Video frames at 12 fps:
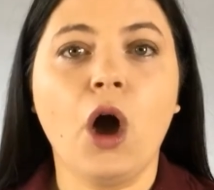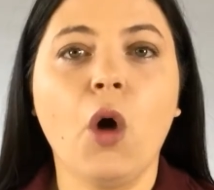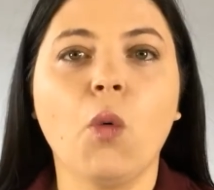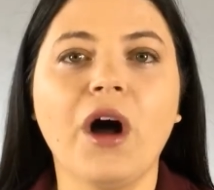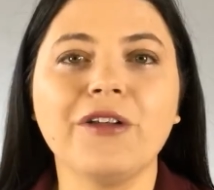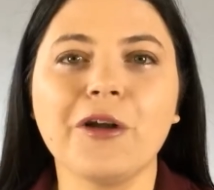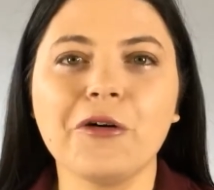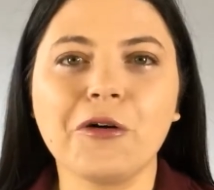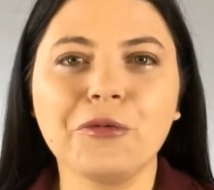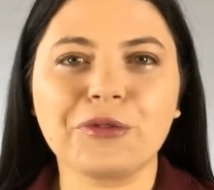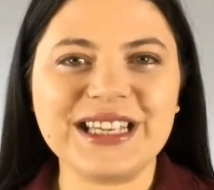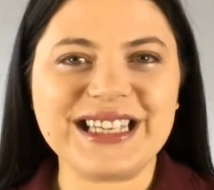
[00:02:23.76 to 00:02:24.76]
While
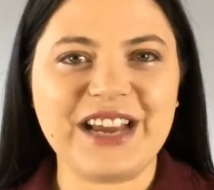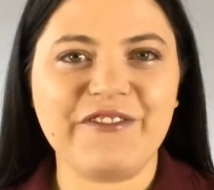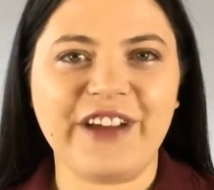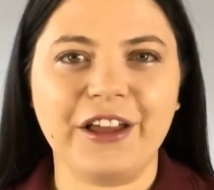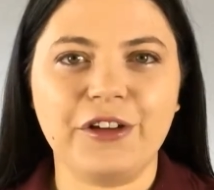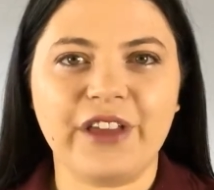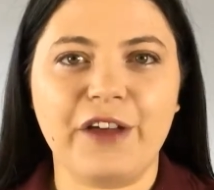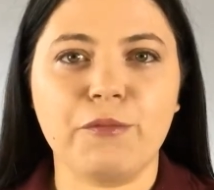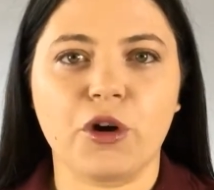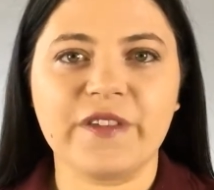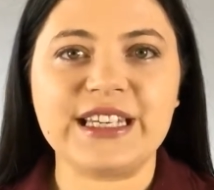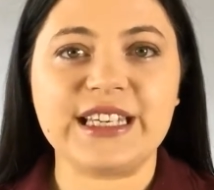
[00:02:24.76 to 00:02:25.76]
local real estate values have
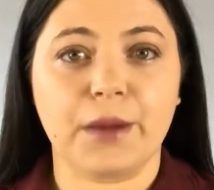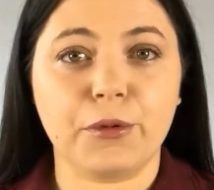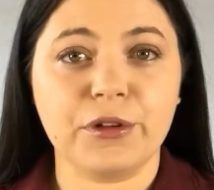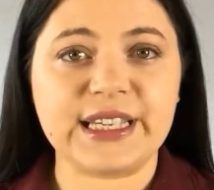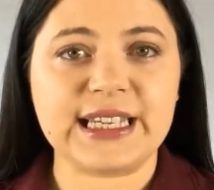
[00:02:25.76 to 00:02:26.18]
more than doubled